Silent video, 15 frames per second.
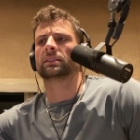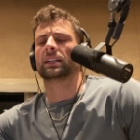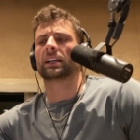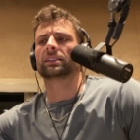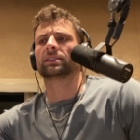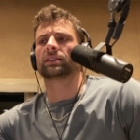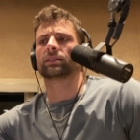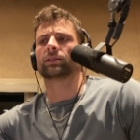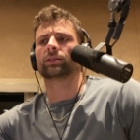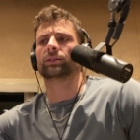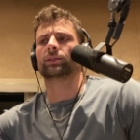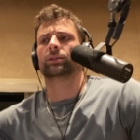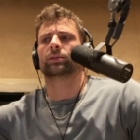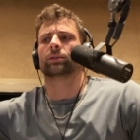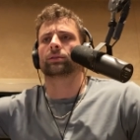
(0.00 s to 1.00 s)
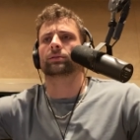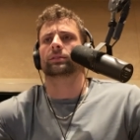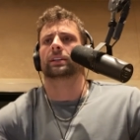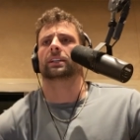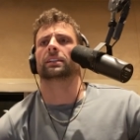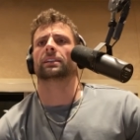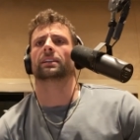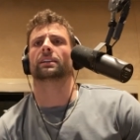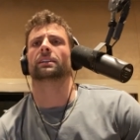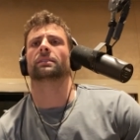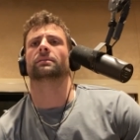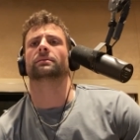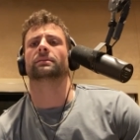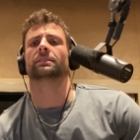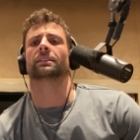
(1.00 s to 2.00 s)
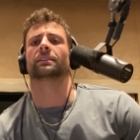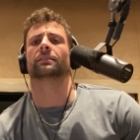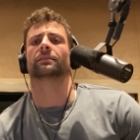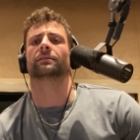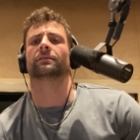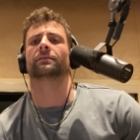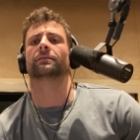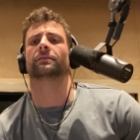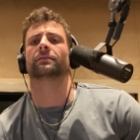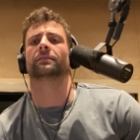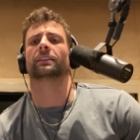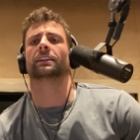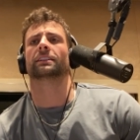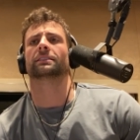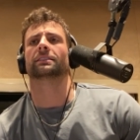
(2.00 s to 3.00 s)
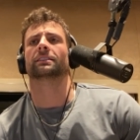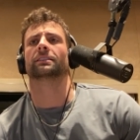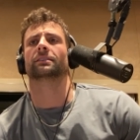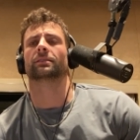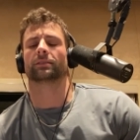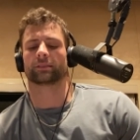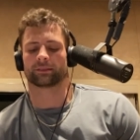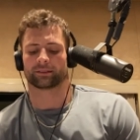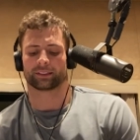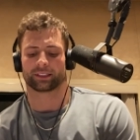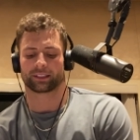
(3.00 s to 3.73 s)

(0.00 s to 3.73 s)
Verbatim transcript: National Noodle Ring Day. The fuck's a noodle